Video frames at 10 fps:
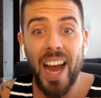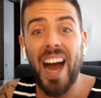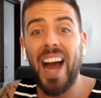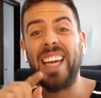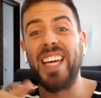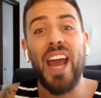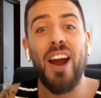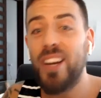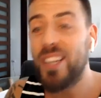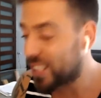I
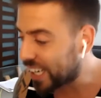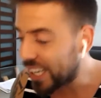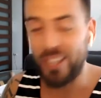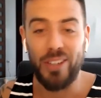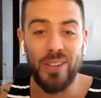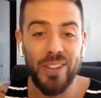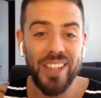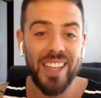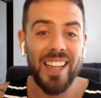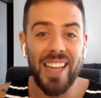guarantee you
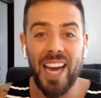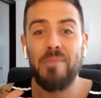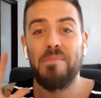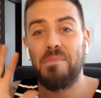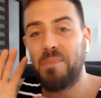that